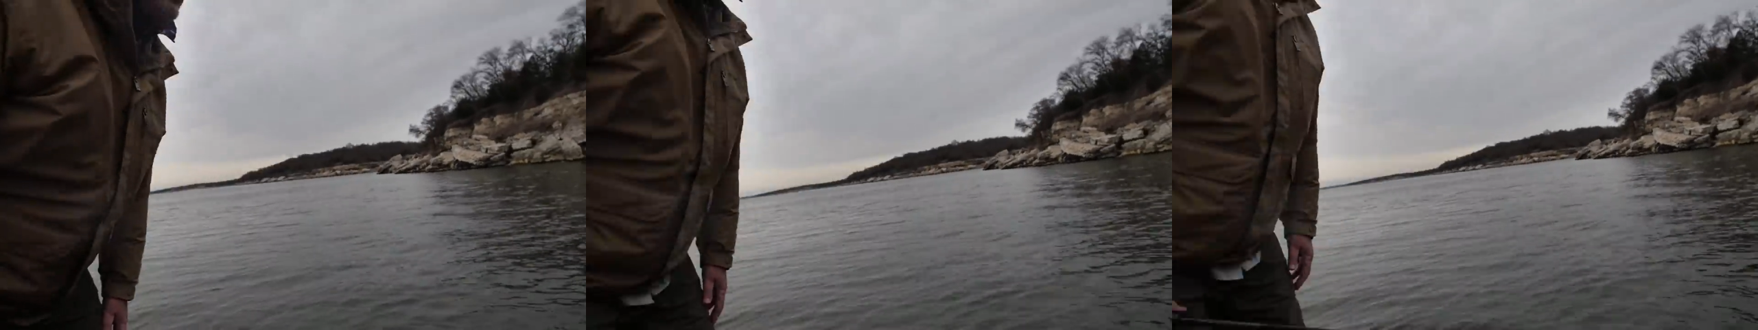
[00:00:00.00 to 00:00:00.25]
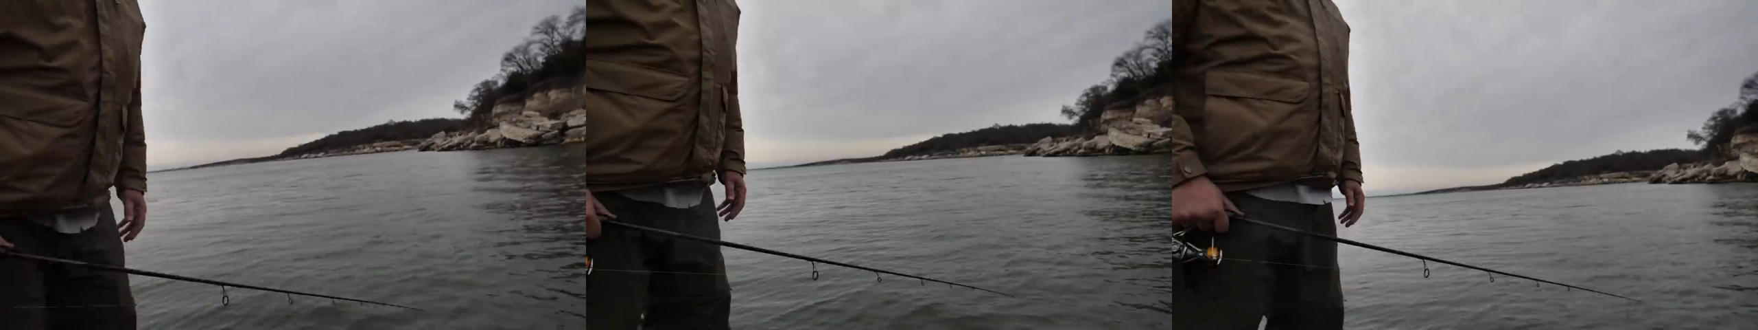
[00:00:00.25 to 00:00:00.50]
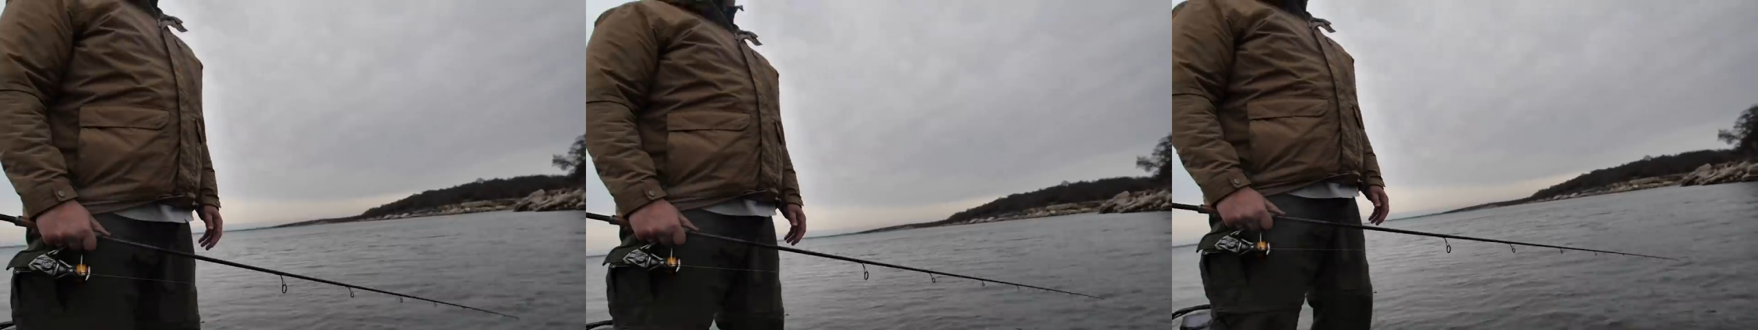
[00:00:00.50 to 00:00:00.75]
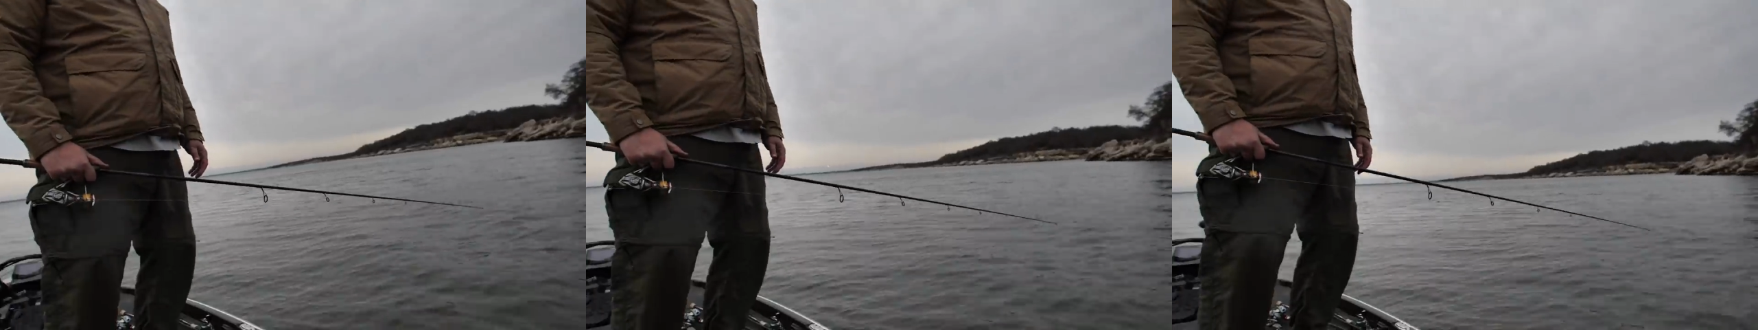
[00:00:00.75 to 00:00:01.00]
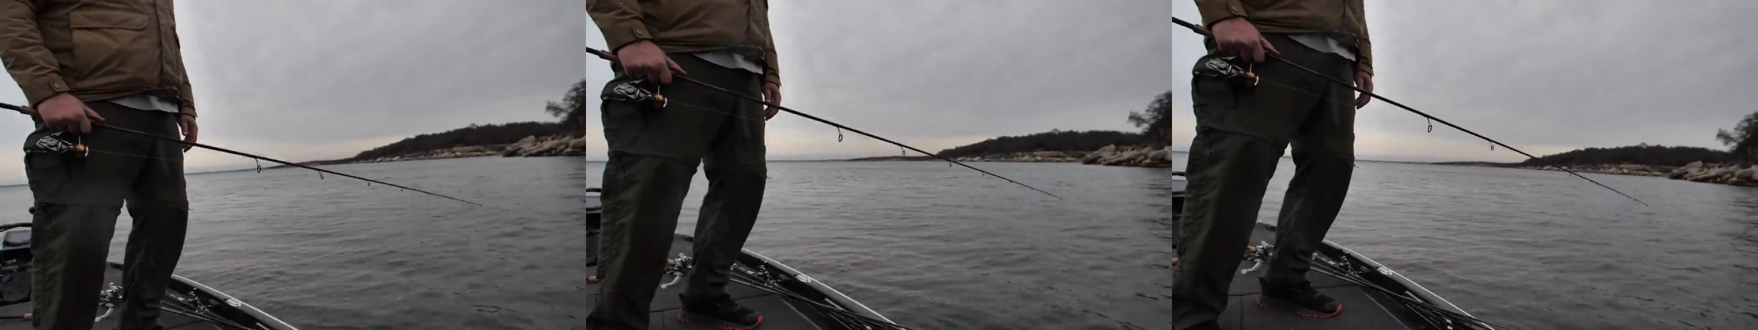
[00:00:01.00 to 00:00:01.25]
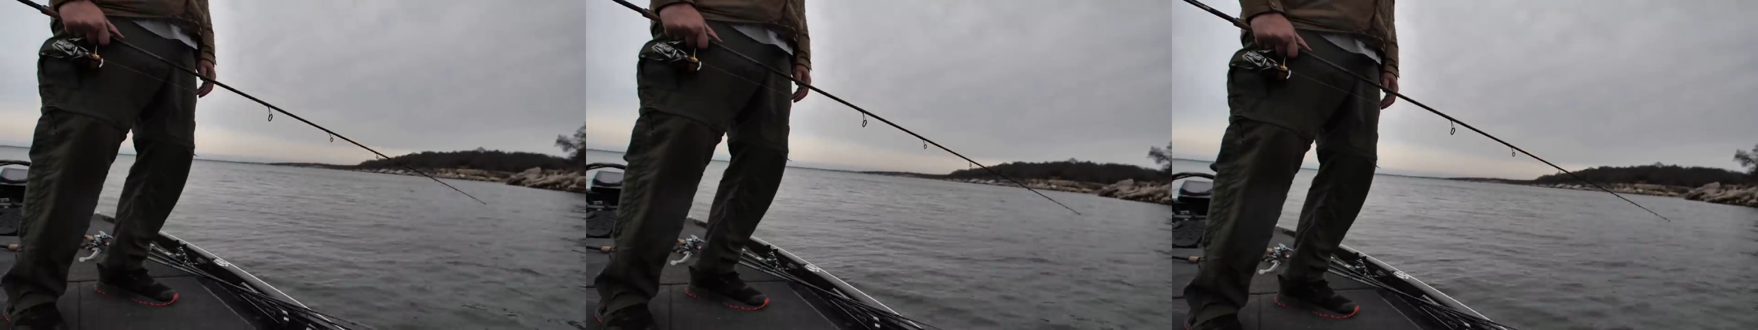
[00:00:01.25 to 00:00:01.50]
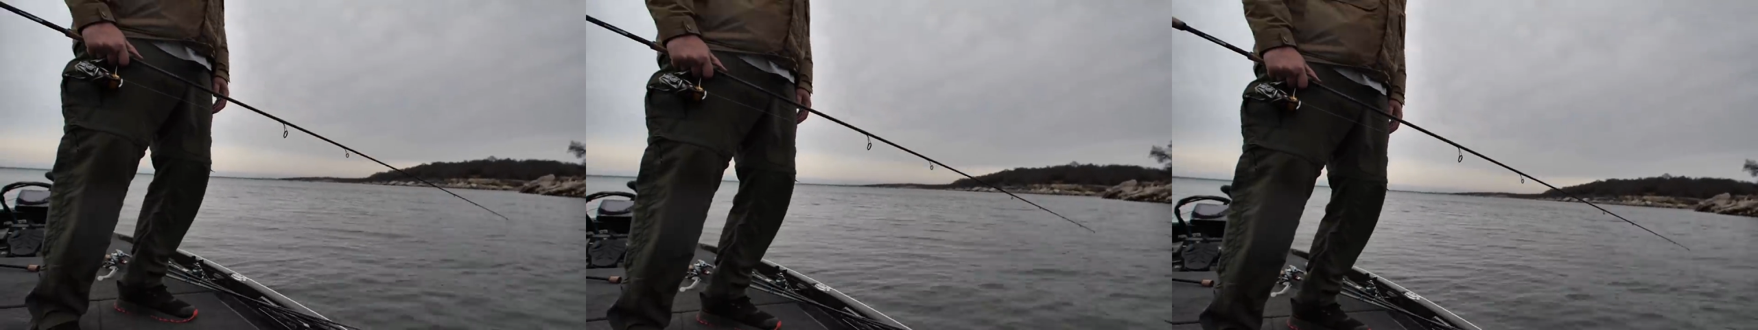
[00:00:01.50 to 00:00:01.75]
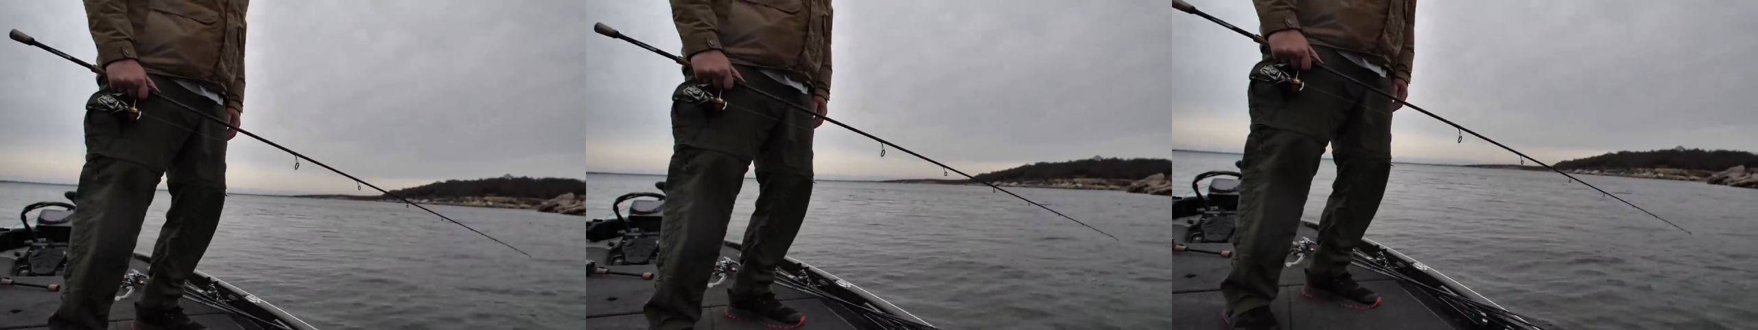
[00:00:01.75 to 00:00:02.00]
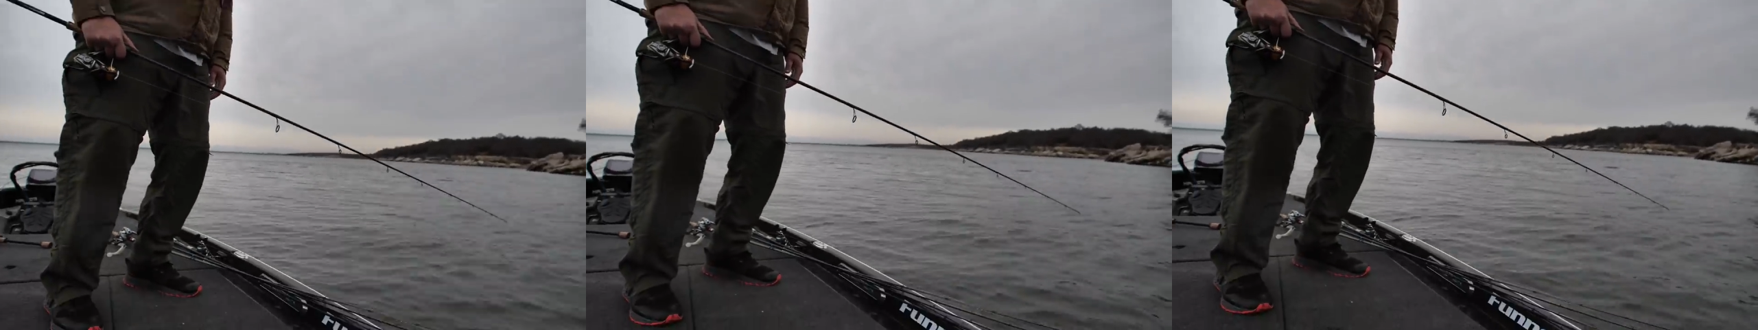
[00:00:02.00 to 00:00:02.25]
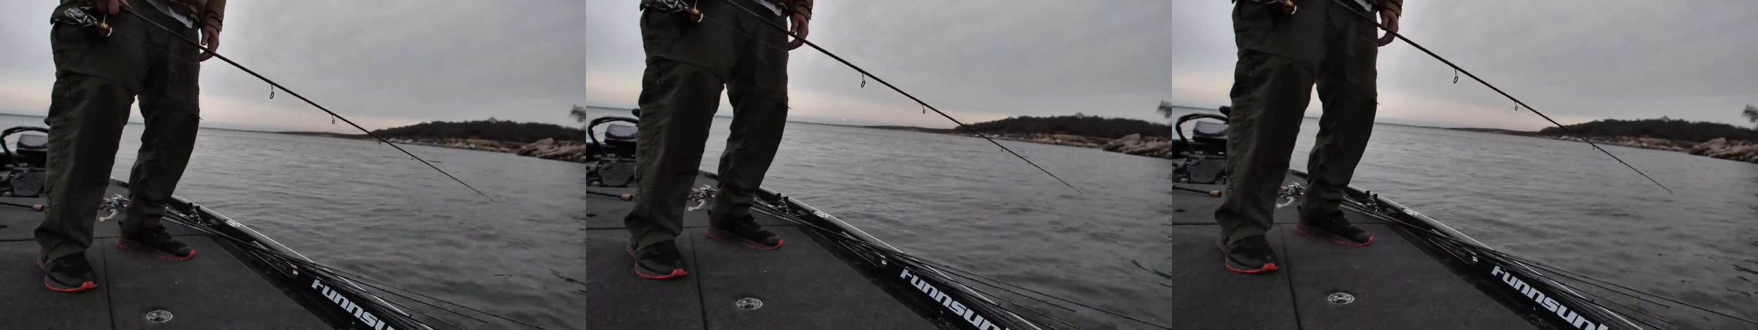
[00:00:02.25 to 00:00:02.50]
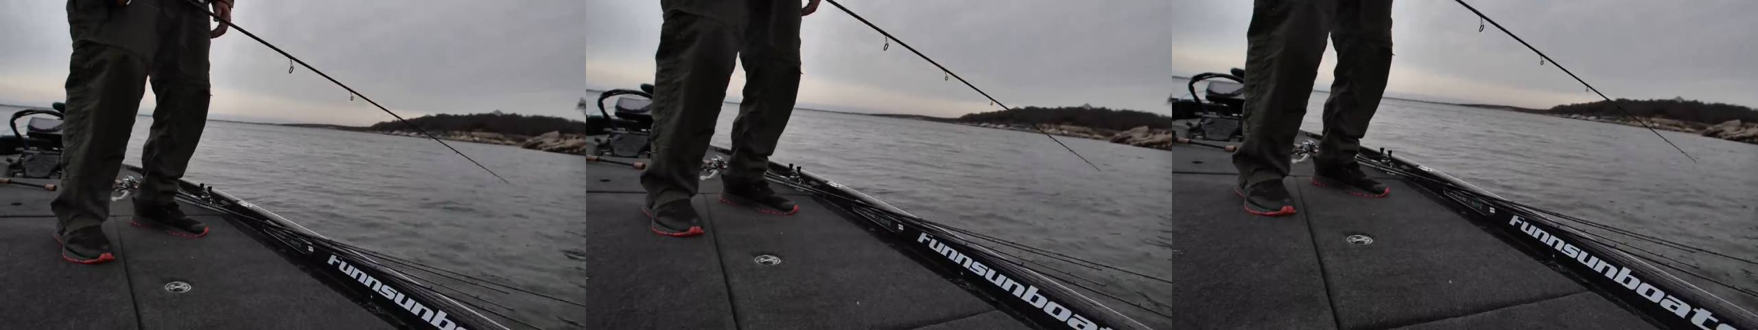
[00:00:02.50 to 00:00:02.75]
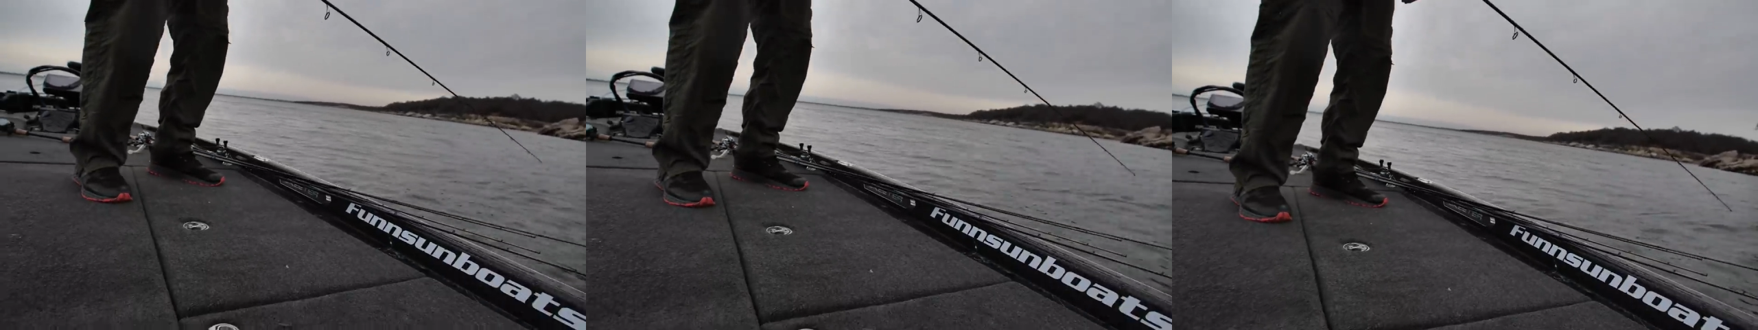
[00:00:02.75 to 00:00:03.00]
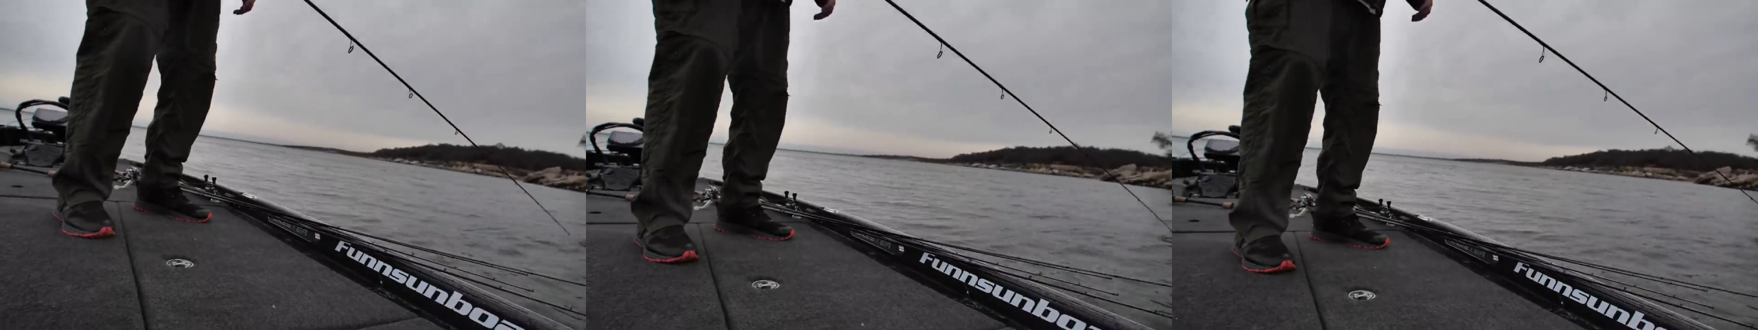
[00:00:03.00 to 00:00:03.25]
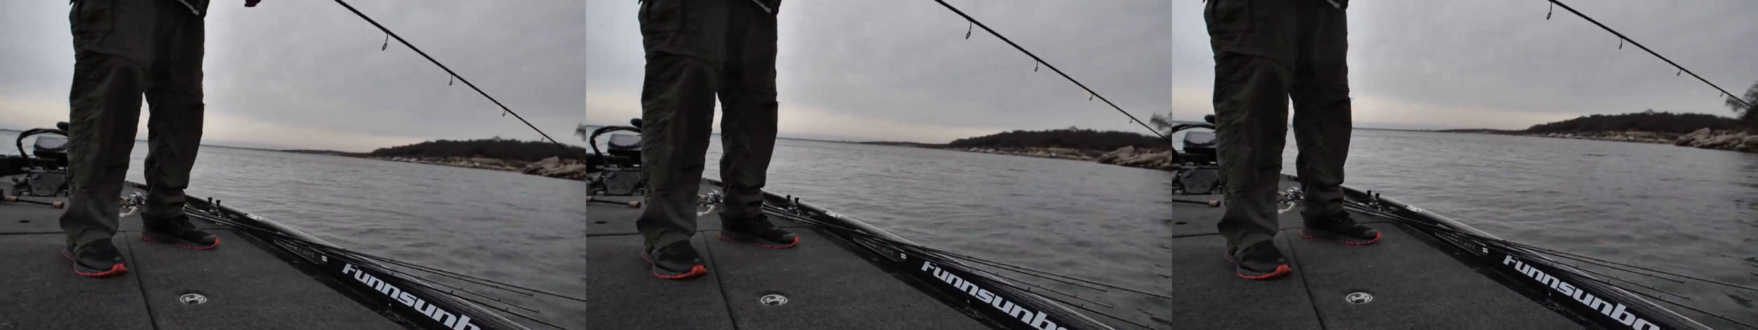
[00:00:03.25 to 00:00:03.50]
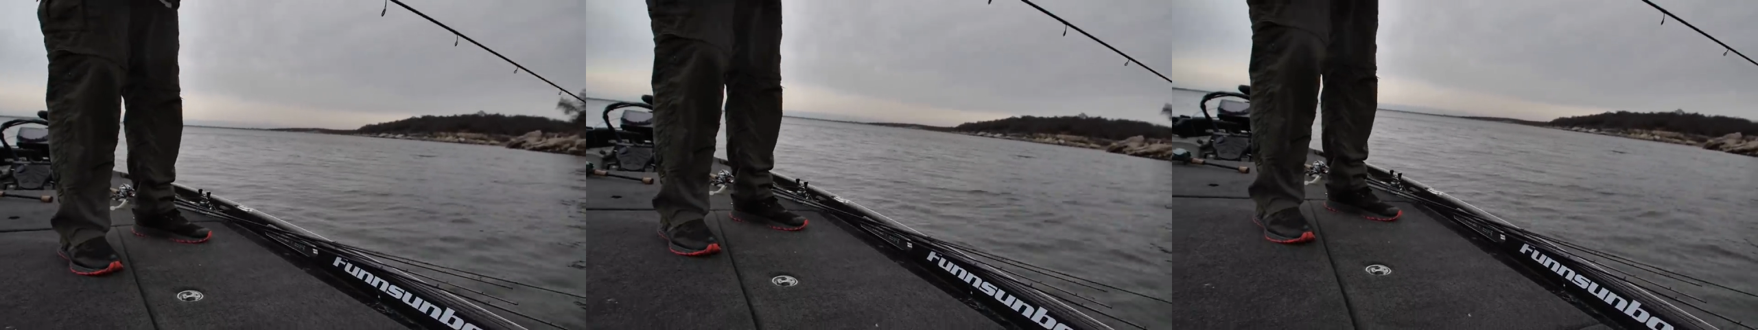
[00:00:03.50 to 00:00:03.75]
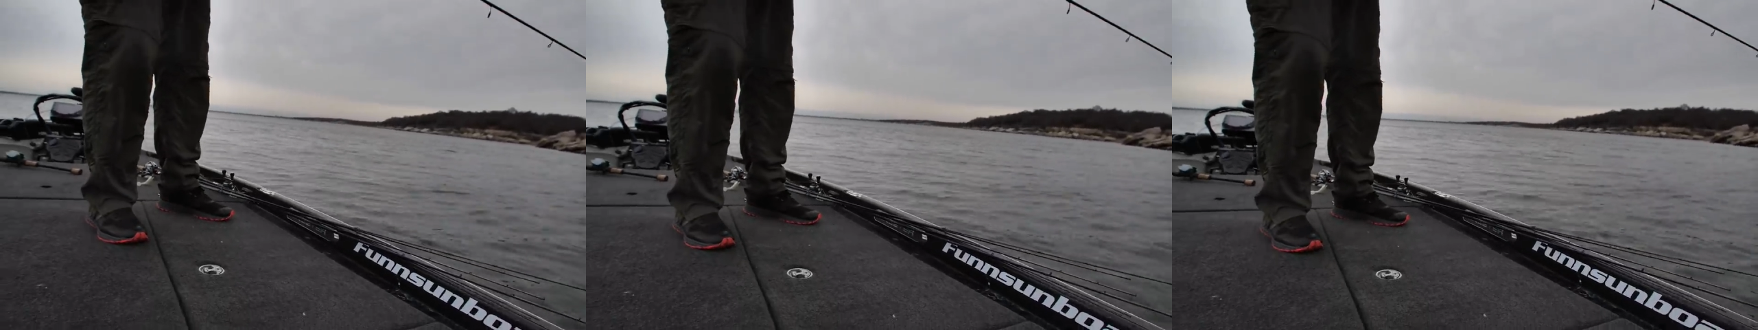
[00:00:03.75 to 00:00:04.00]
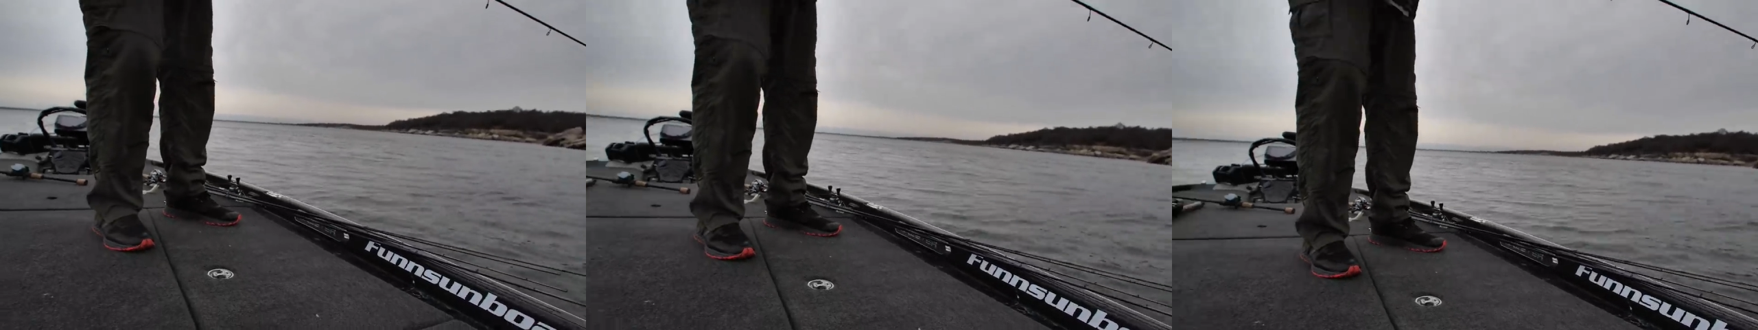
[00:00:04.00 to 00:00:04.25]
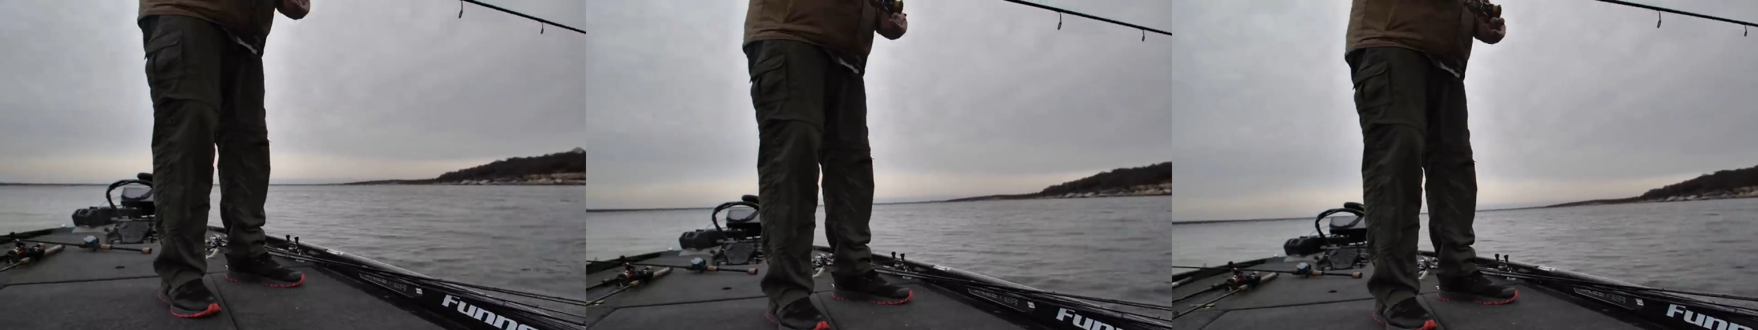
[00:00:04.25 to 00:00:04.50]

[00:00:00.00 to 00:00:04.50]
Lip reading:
[unreadable: no face in view]